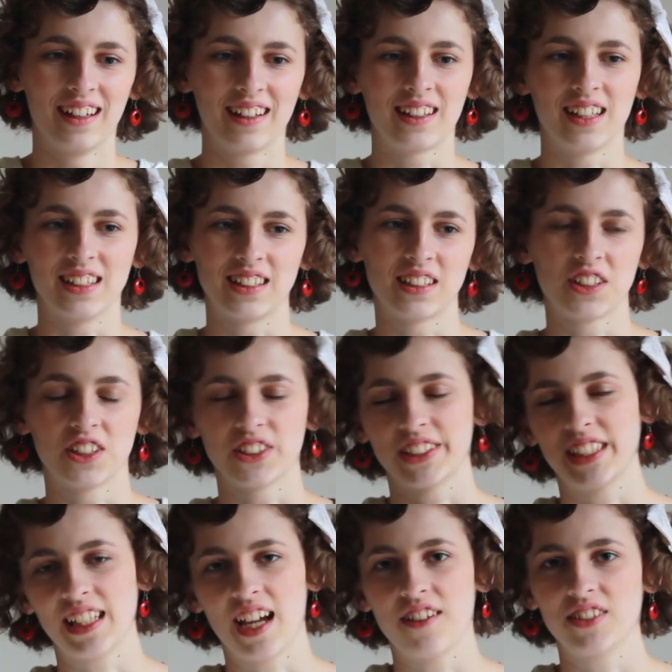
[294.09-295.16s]
because the girls
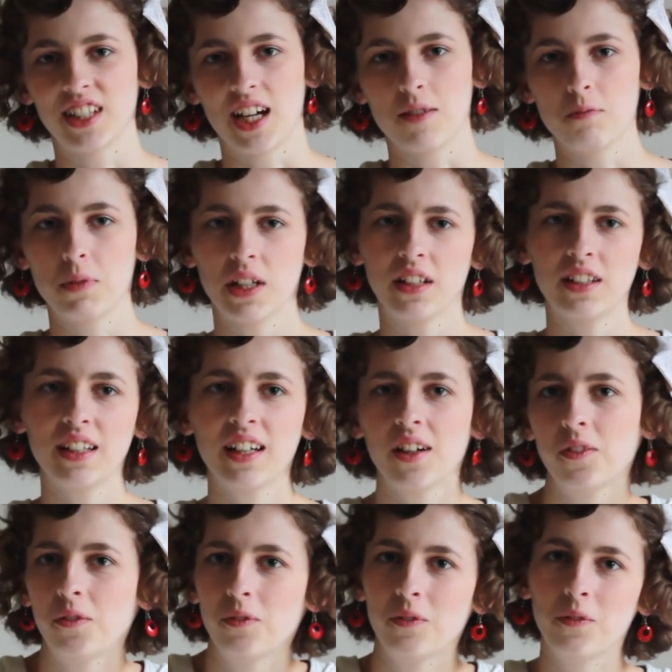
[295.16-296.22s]
didn't have time. But
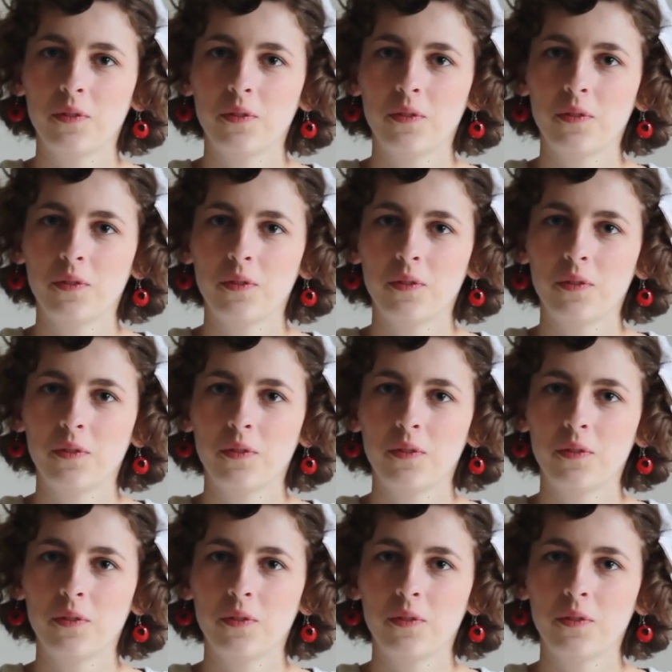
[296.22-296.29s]
yeah,